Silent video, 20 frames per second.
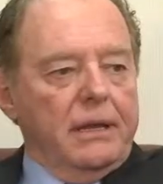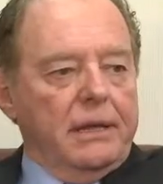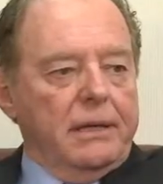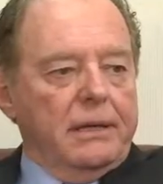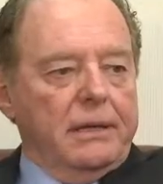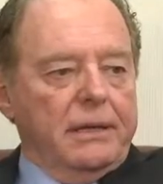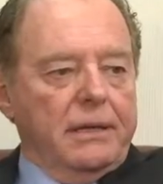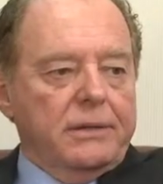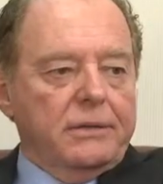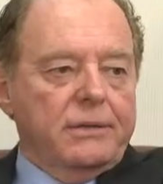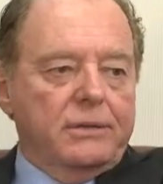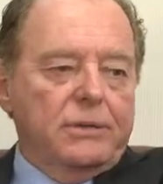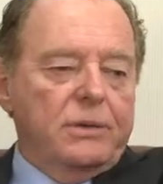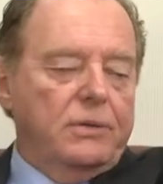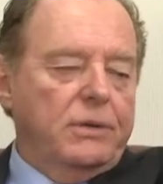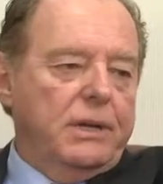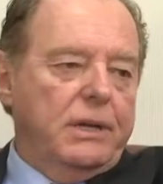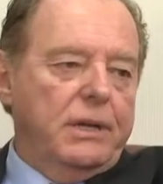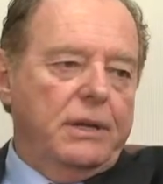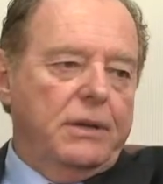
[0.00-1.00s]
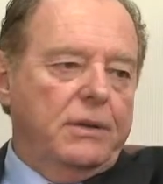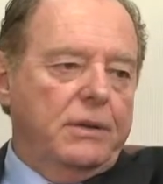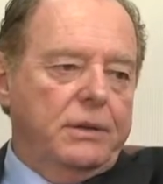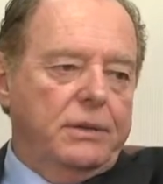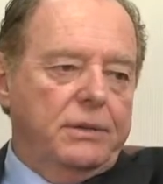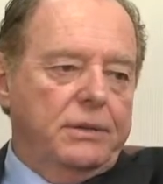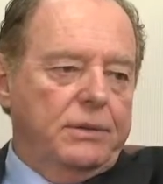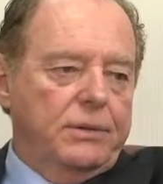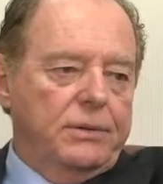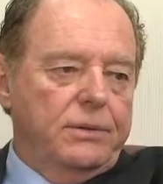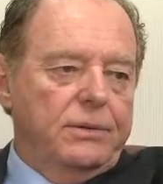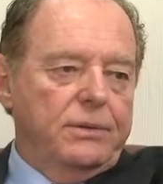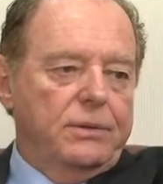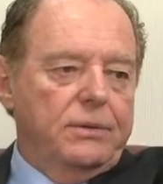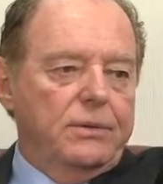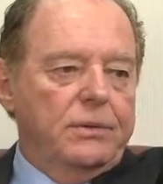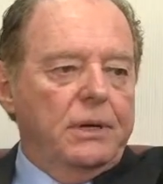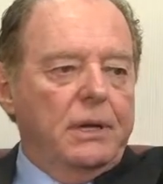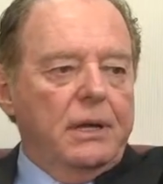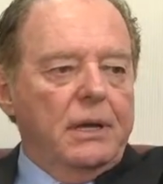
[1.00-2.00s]
It doesn't do any good
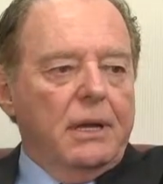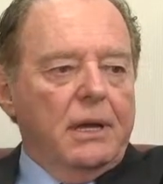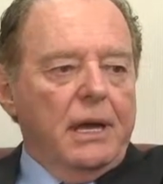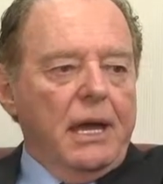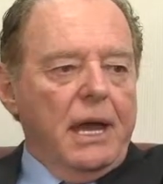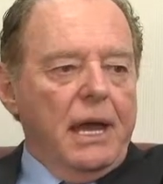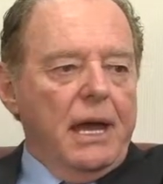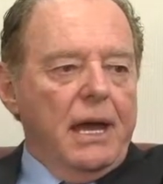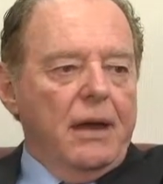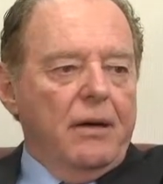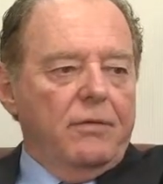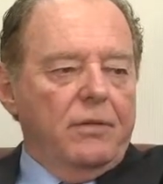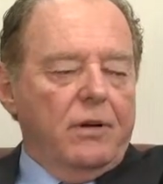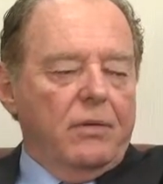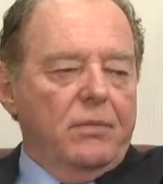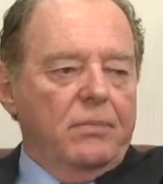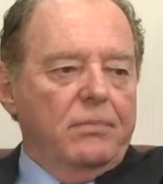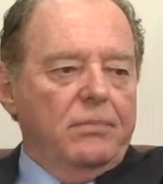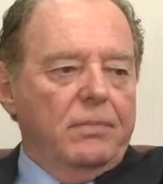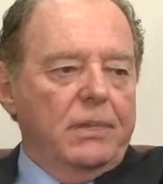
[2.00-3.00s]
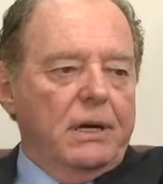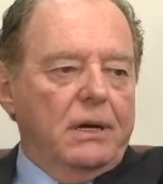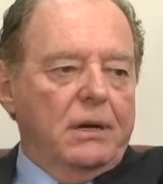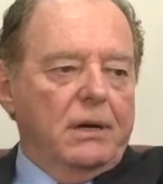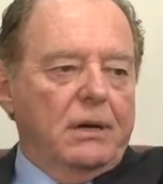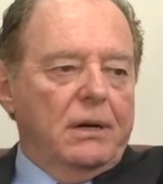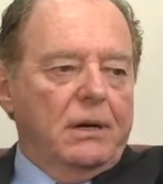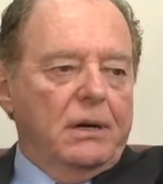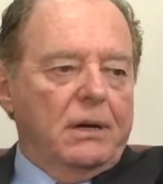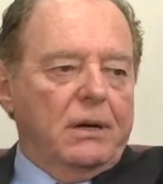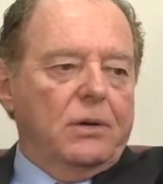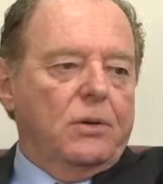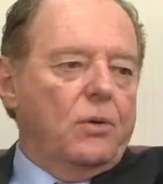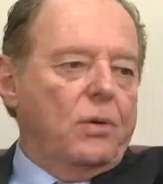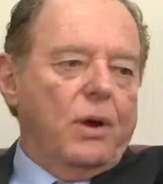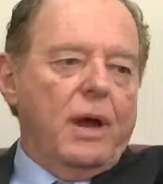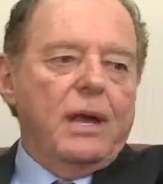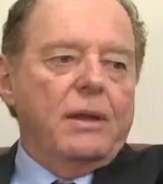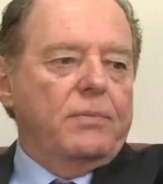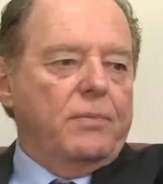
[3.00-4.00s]
to have a
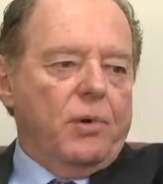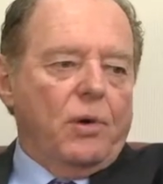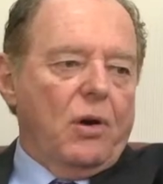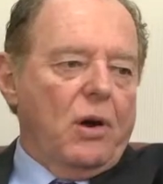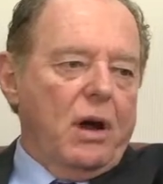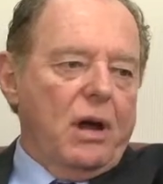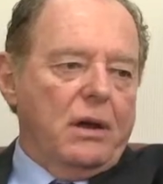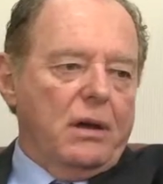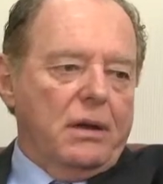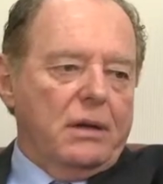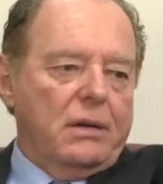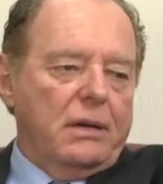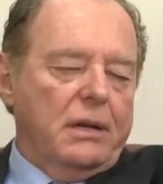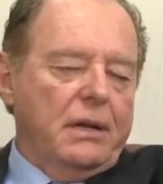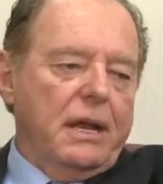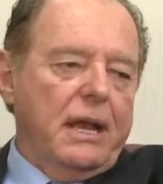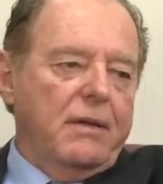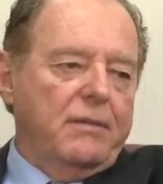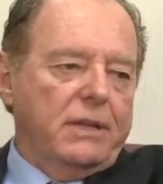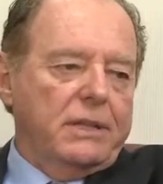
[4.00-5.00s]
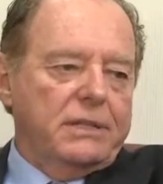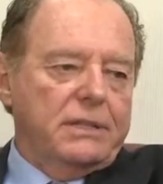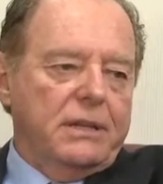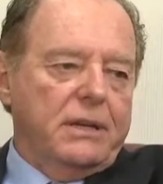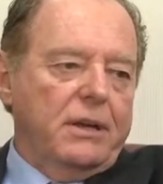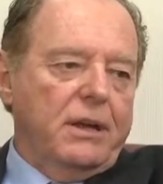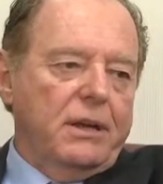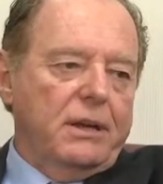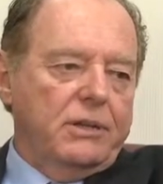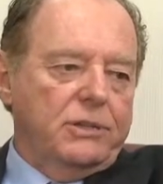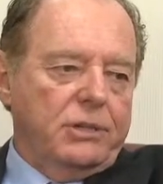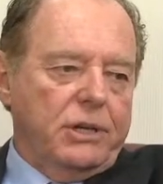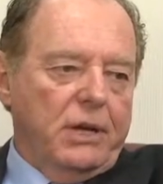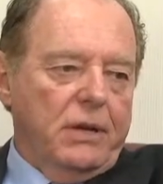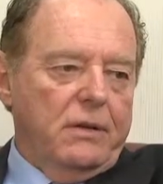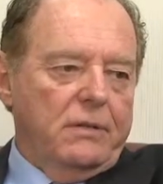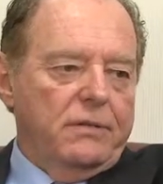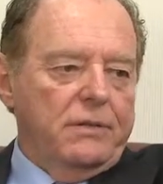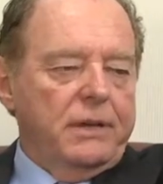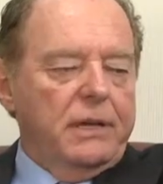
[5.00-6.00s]
great product and have it sit on a
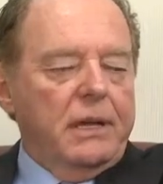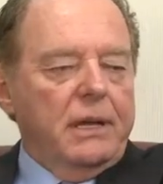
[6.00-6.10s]
shelf